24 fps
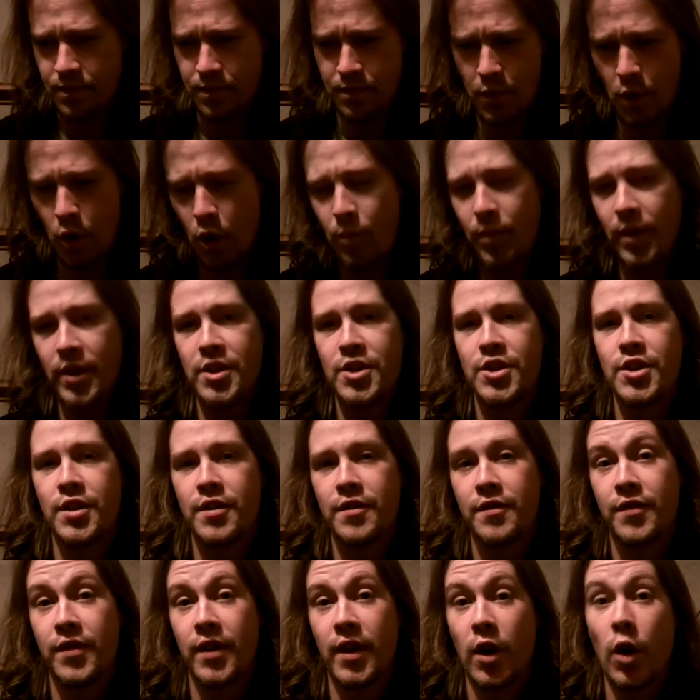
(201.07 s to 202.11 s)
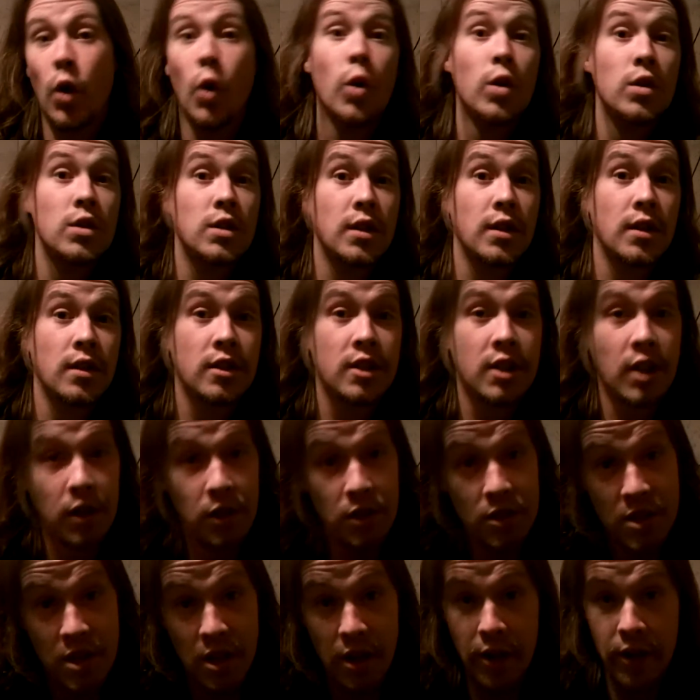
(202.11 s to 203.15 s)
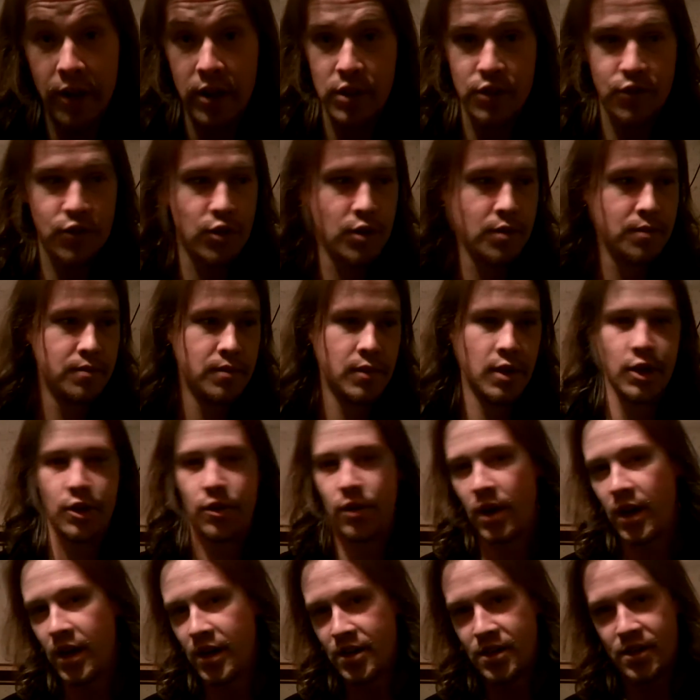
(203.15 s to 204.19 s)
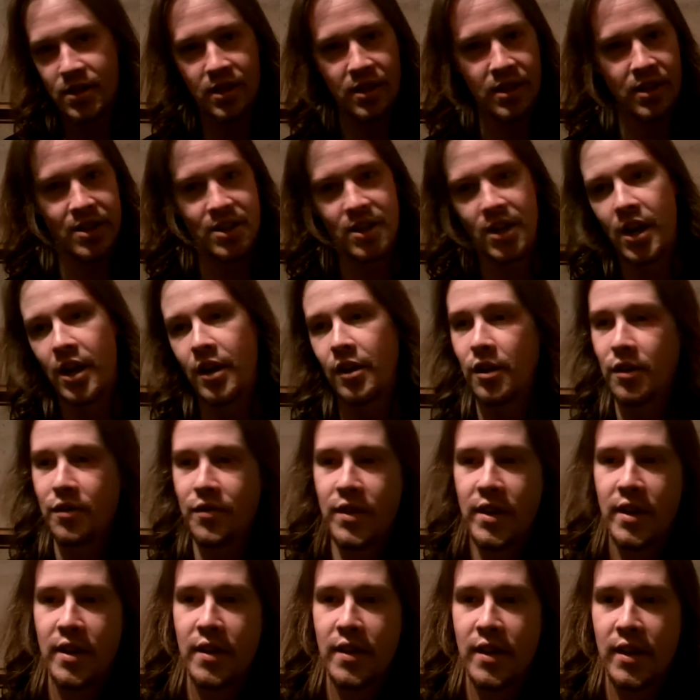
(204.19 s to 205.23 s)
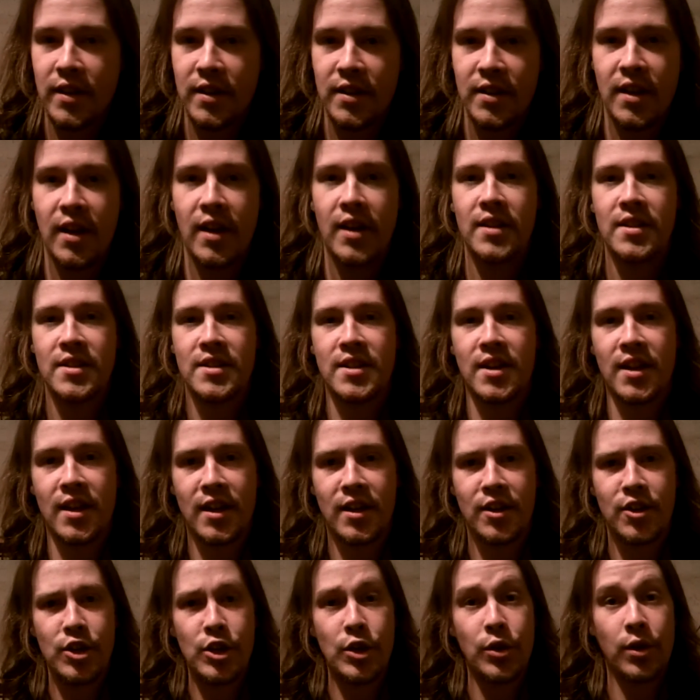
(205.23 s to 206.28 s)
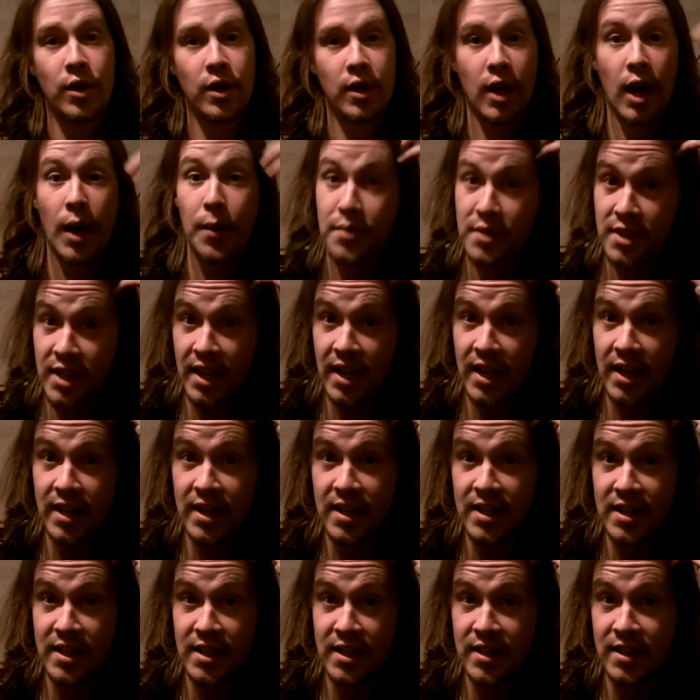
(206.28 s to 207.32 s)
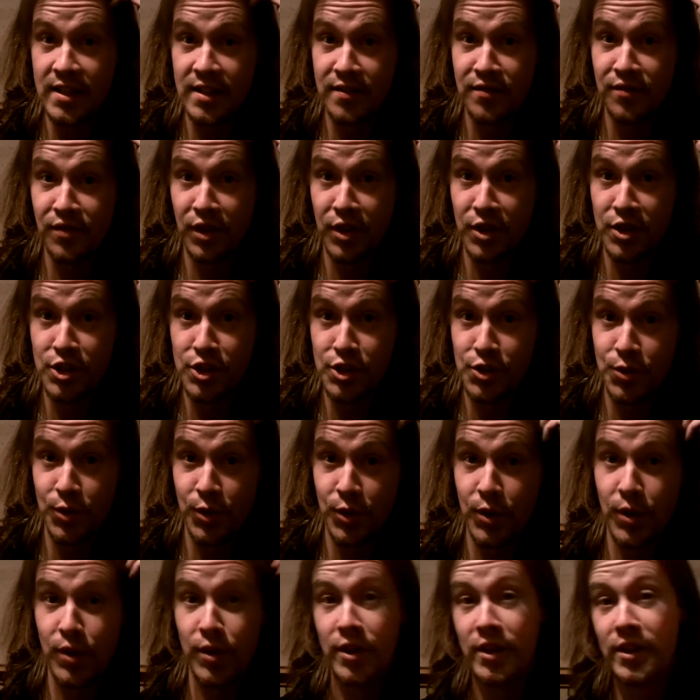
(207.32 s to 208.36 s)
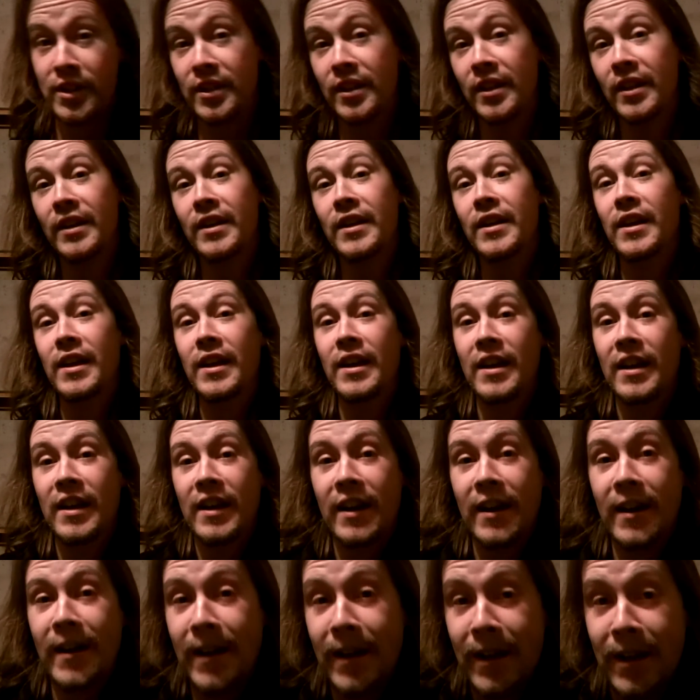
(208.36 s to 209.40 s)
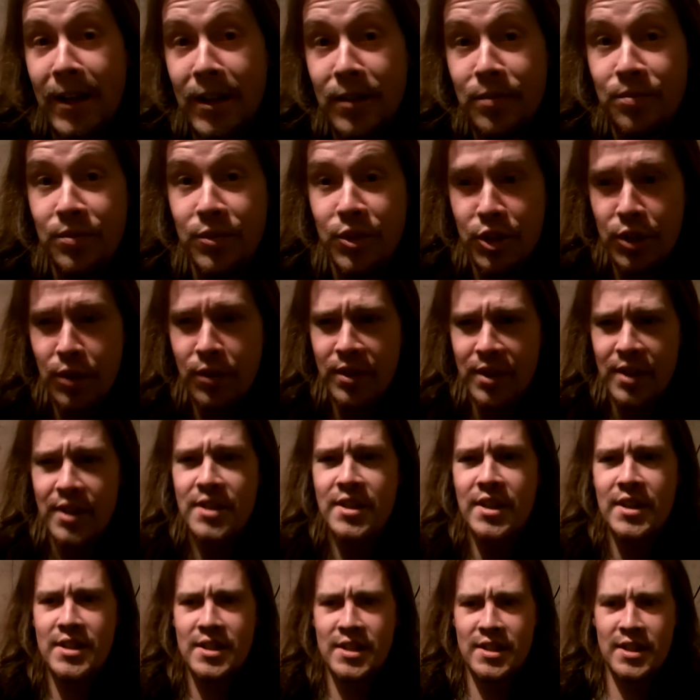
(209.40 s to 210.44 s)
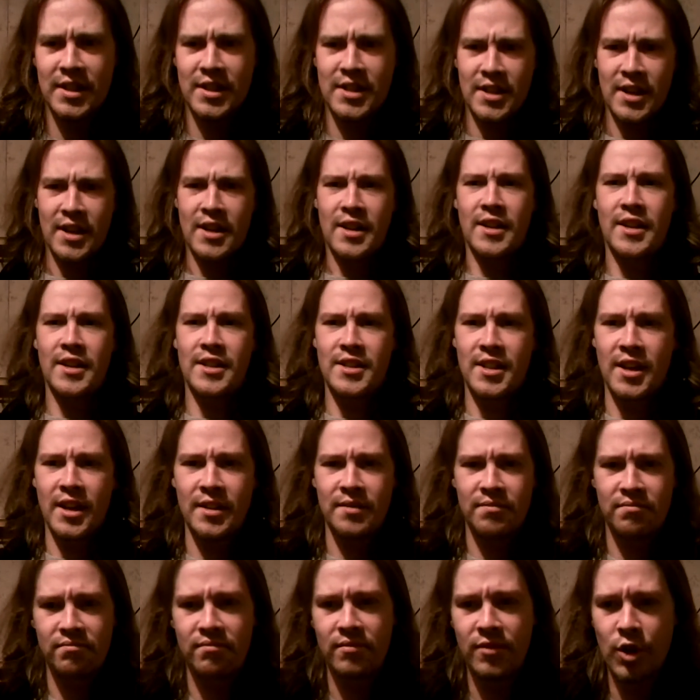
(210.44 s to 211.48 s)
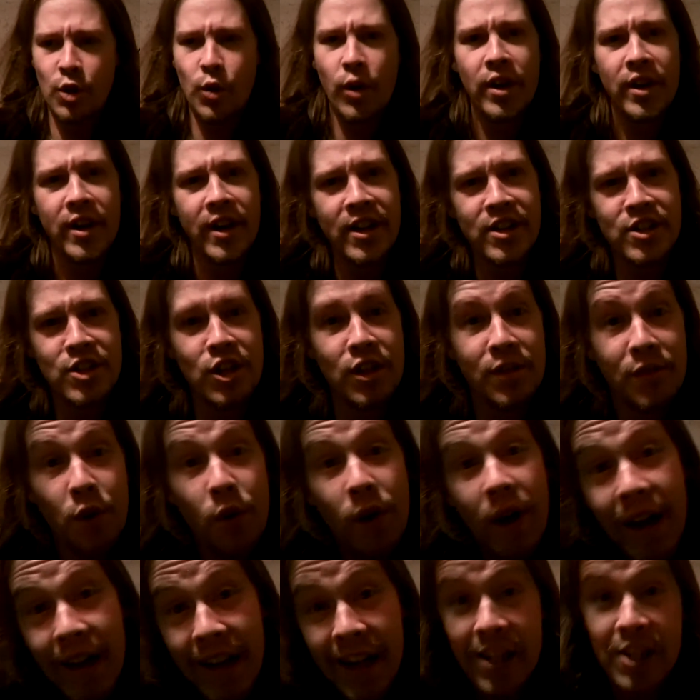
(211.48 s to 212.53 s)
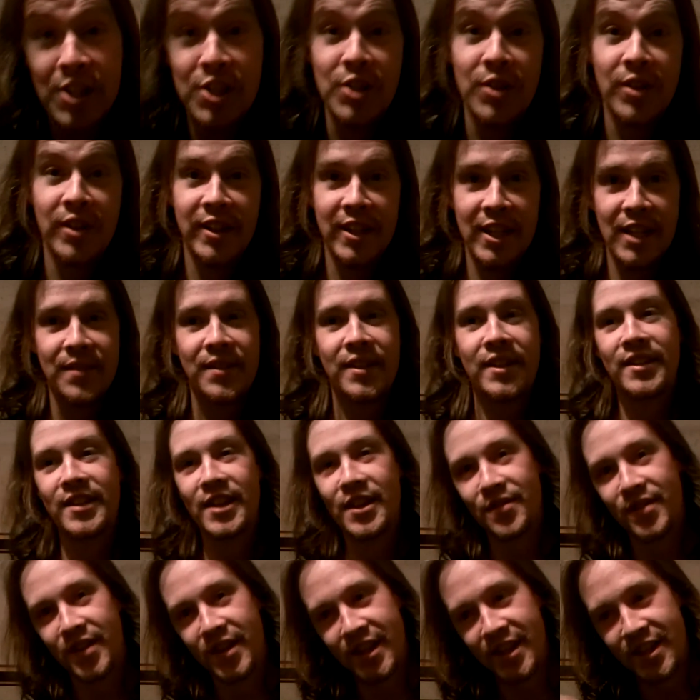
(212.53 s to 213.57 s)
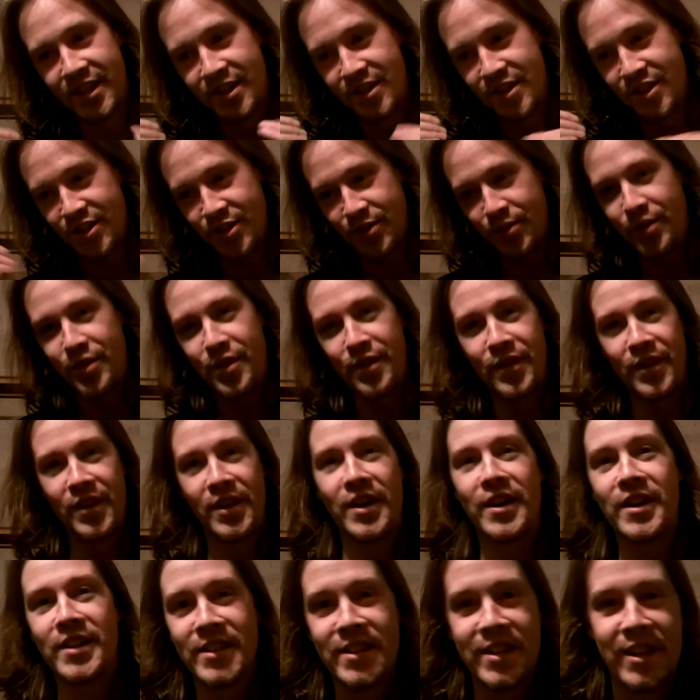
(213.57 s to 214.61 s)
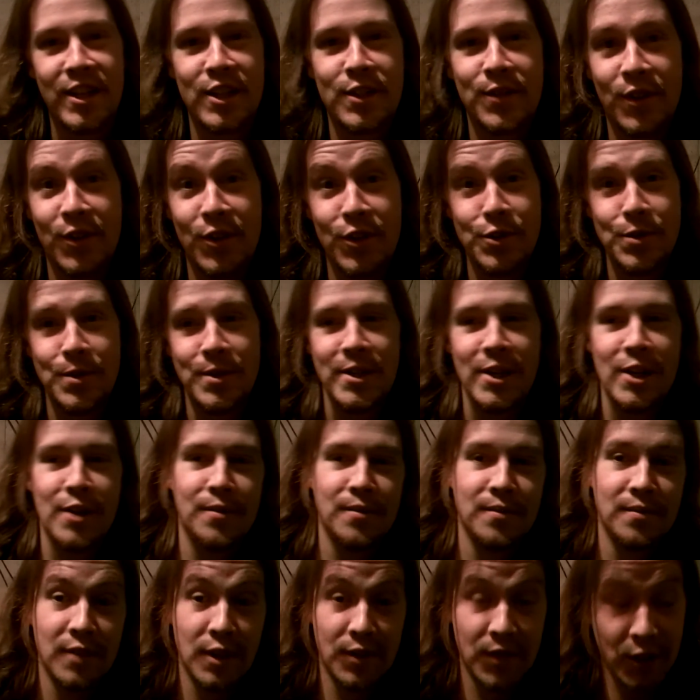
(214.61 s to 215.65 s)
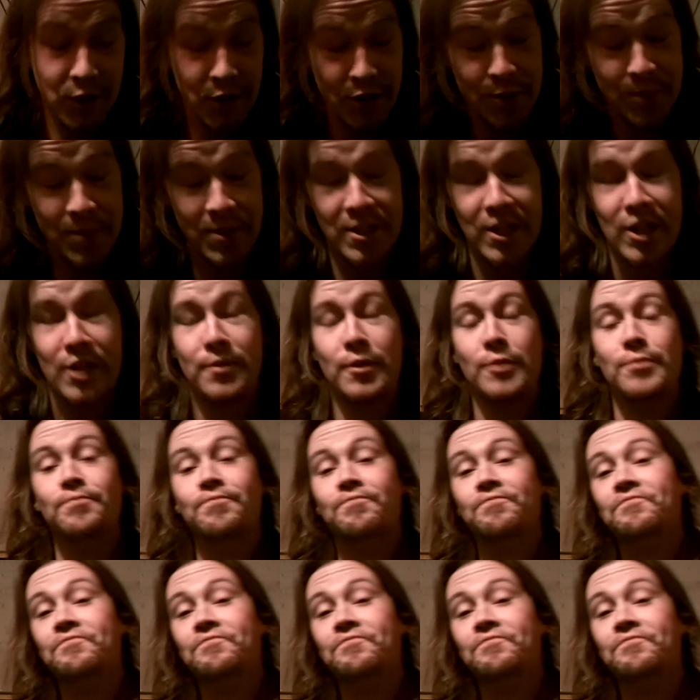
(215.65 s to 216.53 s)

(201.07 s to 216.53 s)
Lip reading: whole bunch of older Tull songs from across the discography that got newer, updated versions recorded. So it's got quite a nice little variety to it, even if it is within the context of a Christmas album.